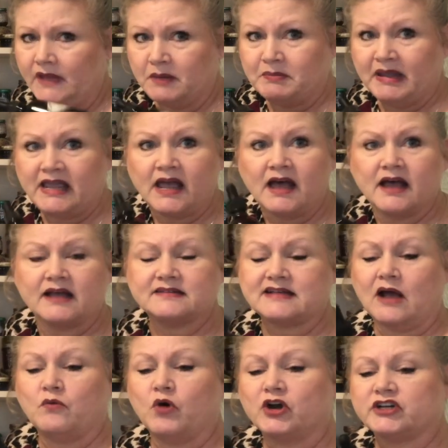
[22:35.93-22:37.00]
because
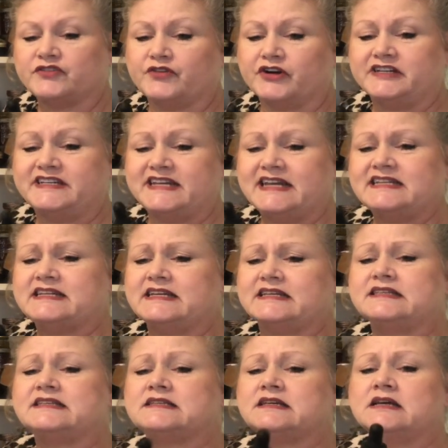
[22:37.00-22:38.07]
I worked for a
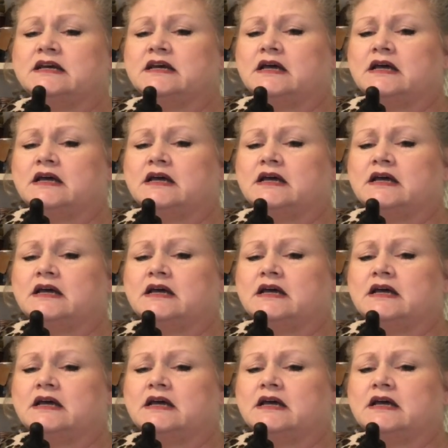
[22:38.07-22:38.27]
dentist